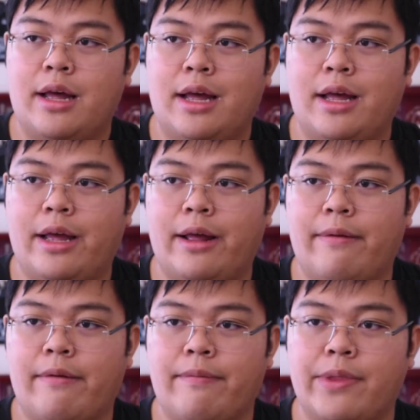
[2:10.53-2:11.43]

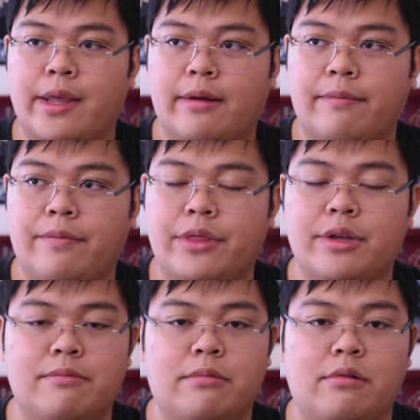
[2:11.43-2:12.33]

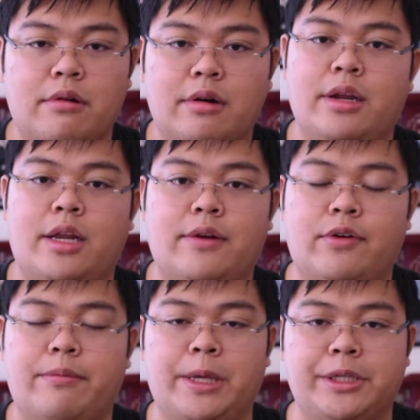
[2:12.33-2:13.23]
the more
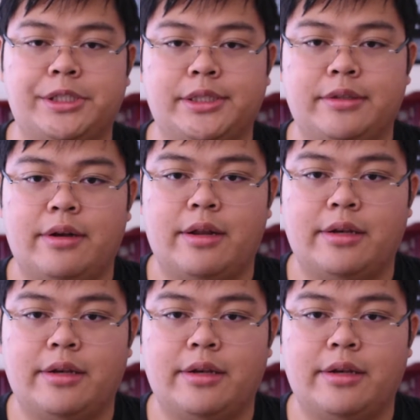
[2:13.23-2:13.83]
information